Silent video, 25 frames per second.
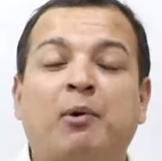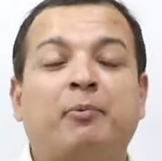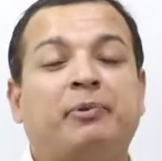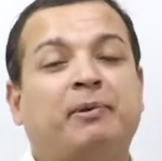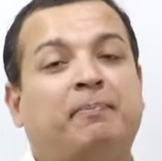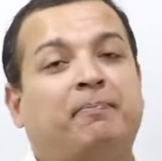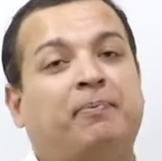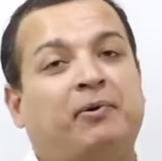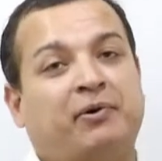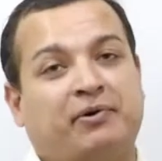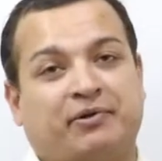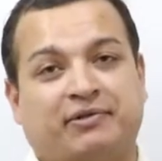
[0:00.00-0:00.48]
of
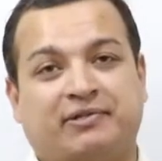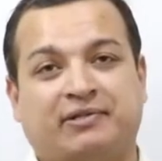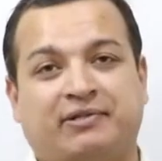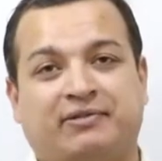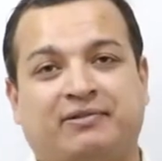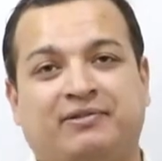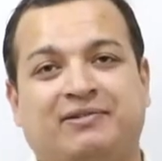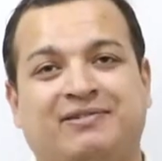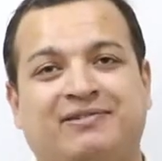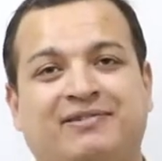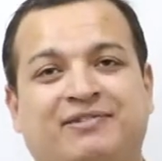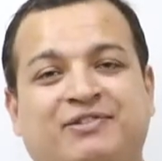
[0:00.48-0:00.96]
the
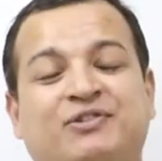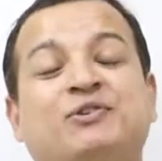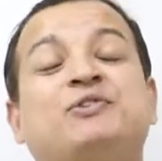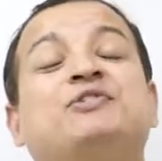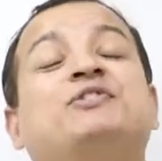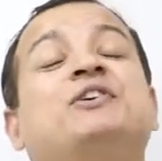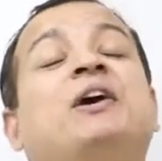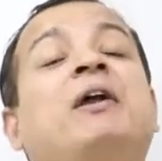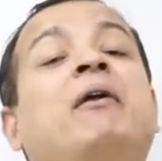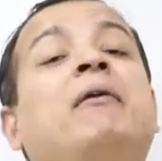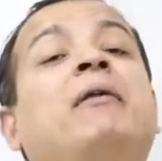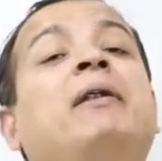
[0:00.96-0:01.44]
person. So
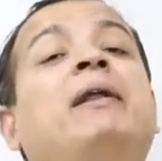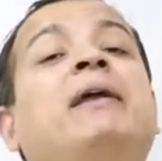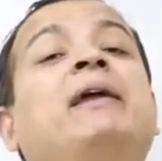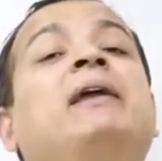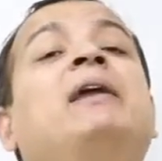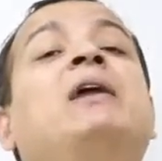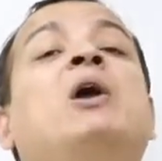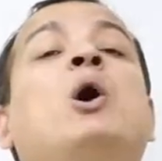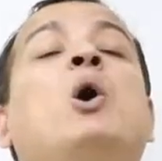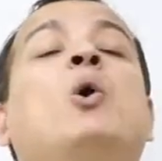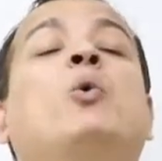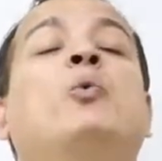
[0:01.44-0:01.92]

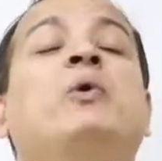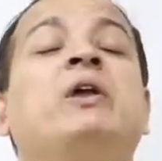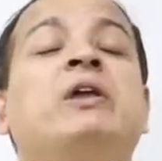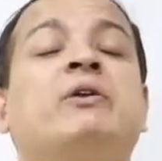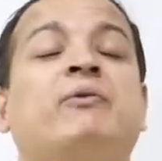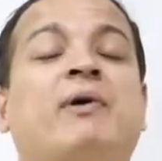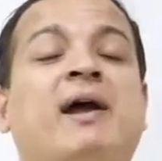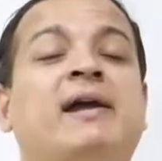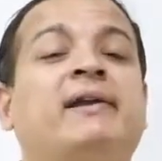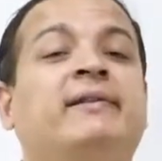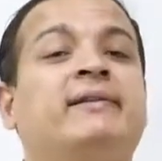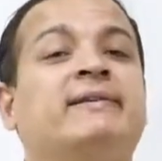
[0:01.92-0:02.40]
generally
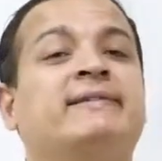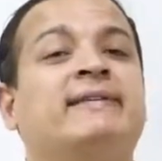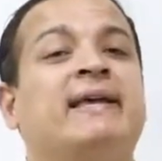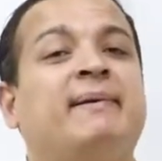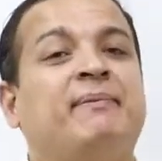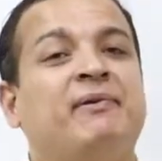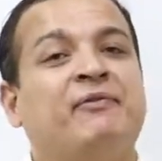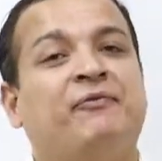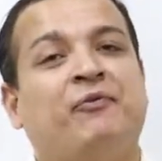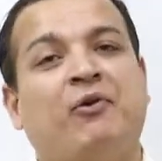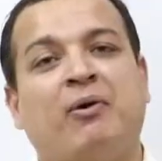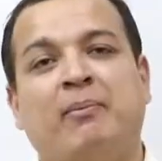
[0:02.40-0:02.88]
we write the
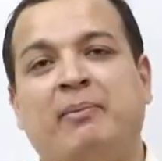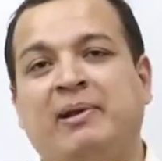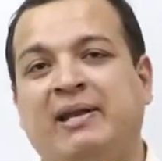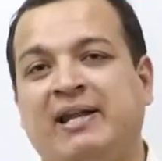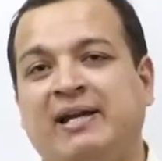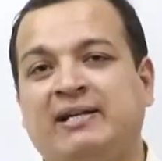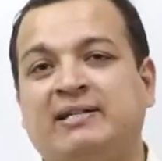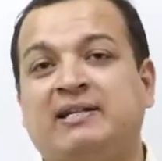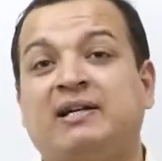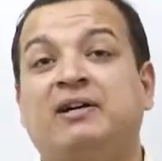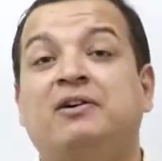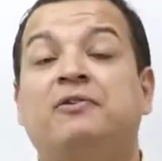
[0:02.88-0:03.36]
semi-formal
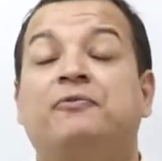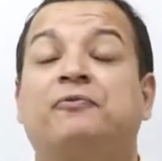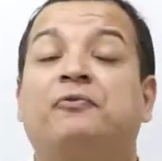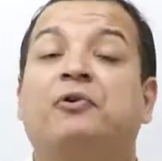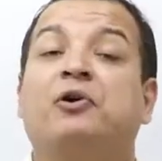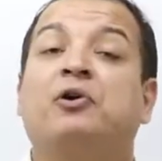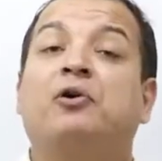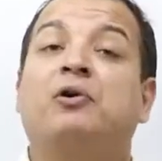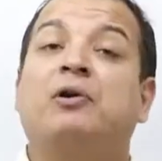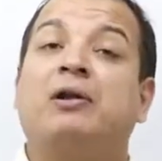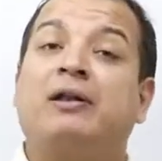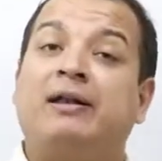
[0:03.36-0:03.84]
letter
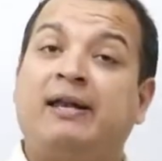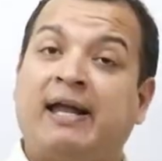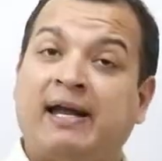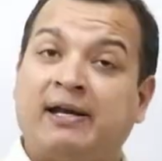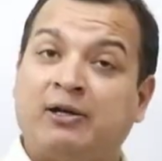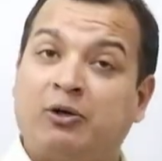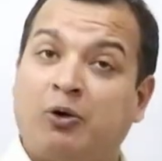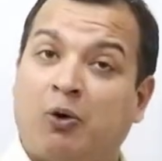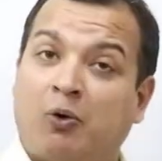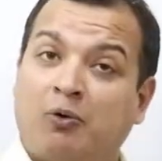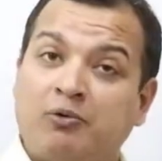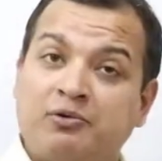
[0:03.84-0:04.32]
for
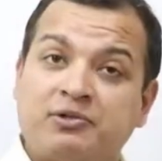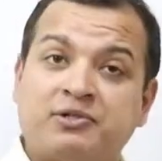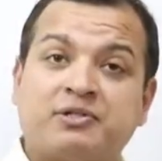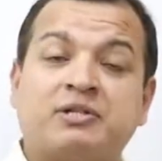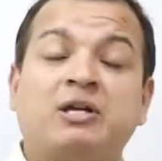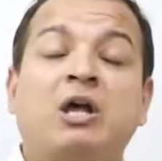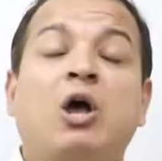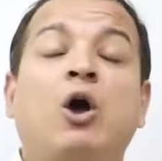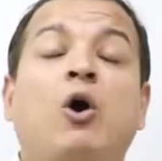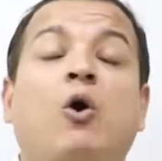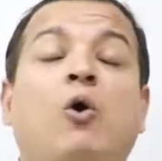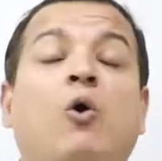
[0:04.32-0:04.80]

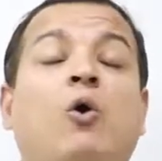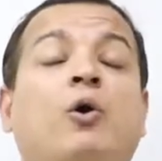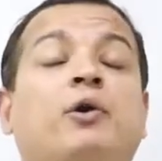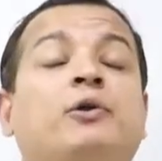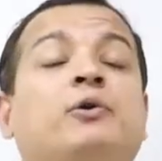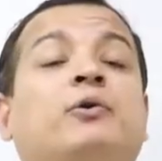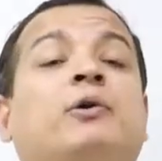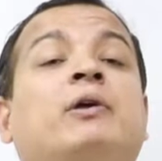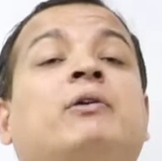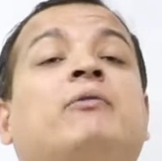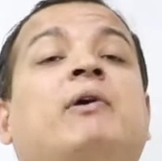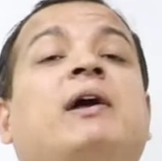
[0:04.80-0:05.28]
landlords, or
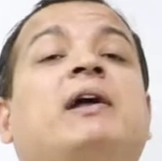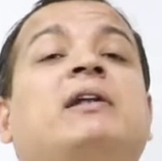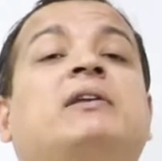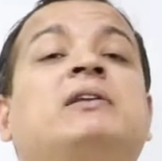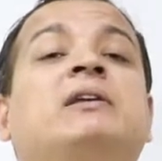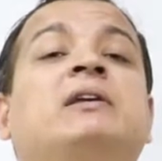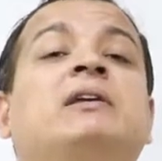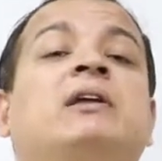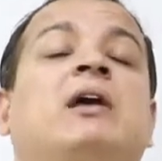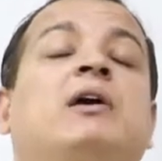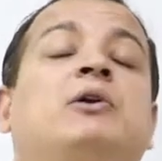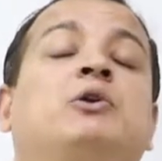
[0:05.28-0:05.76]
you can
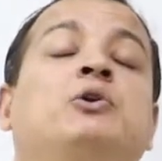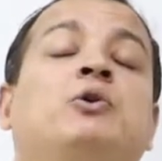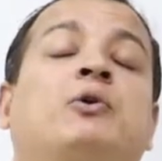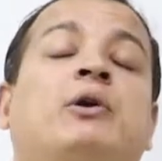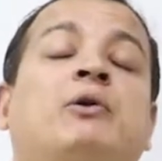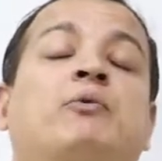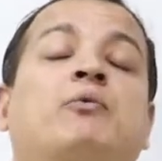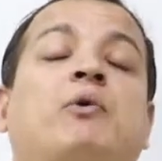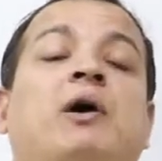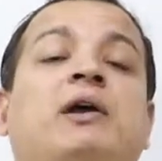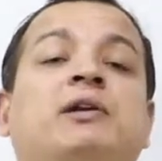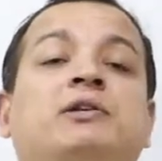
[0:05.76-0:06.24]

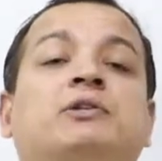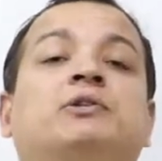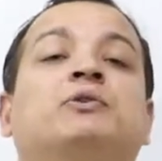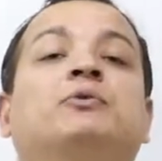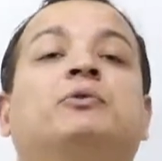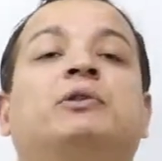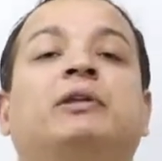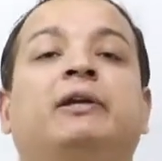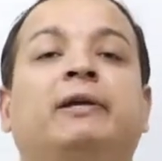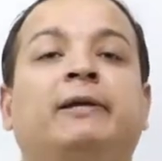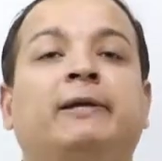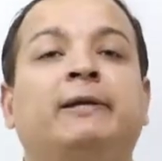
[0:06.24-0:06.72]
write
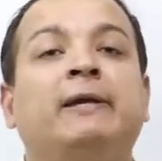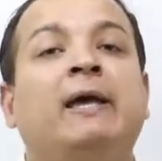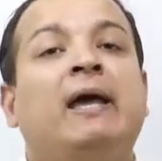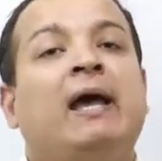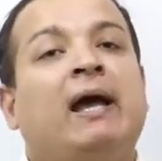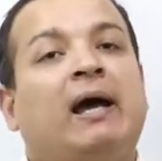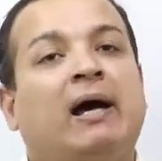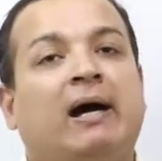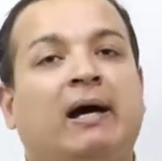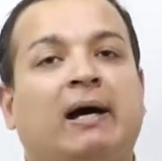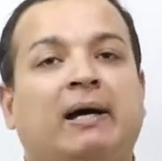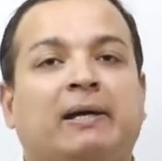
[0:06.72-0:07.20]
to the
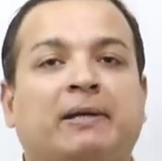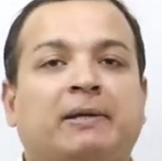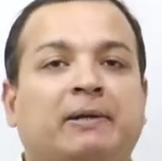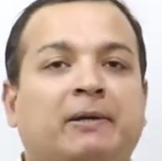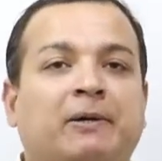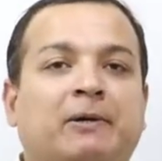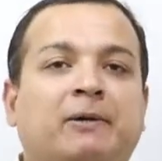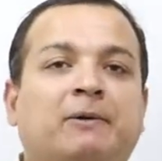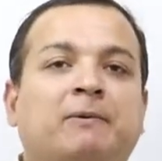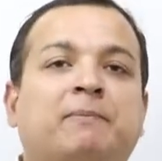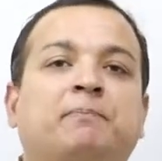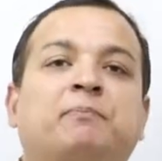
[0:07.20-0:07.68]

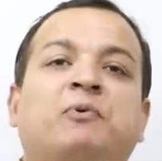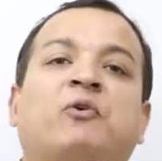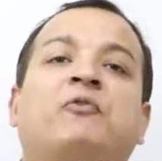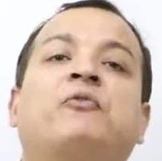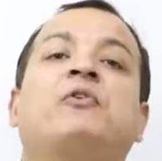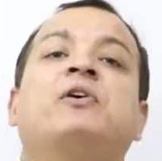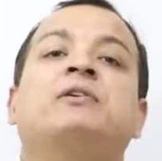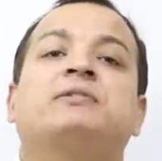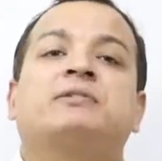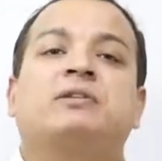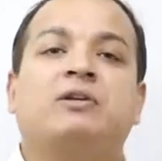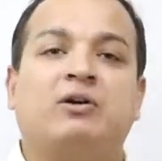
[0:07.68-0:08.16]

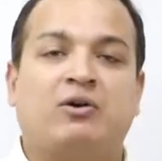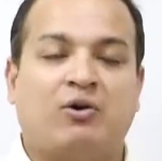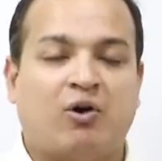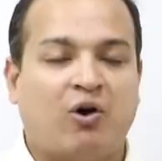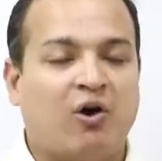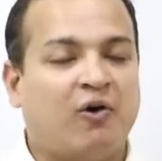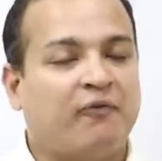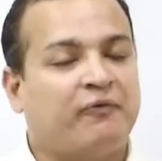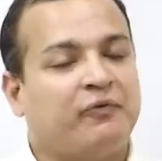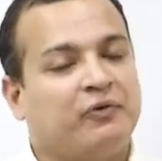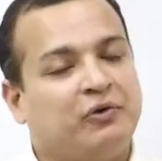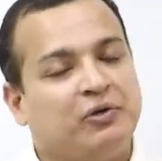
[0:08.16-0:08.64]
professor
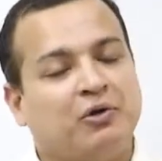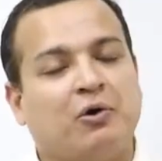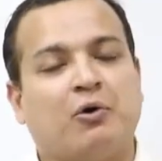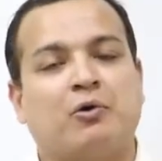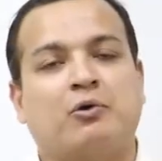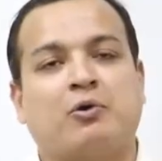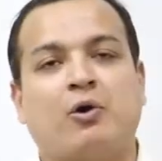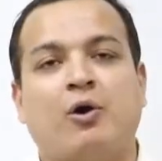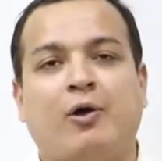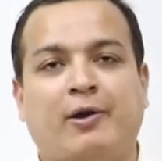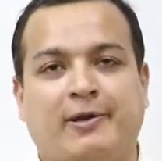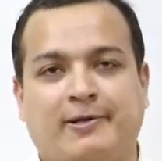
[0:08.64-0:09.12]
of
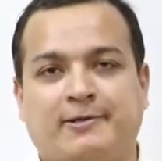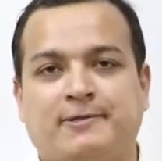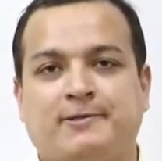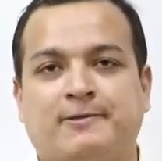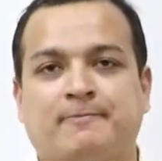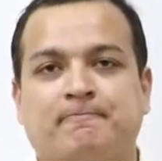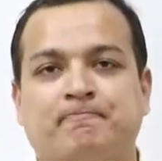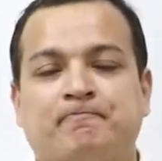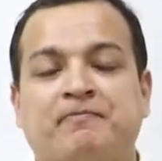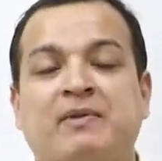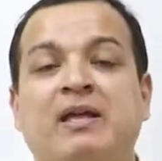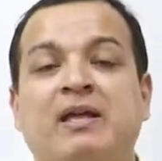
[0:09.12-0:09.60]
your college.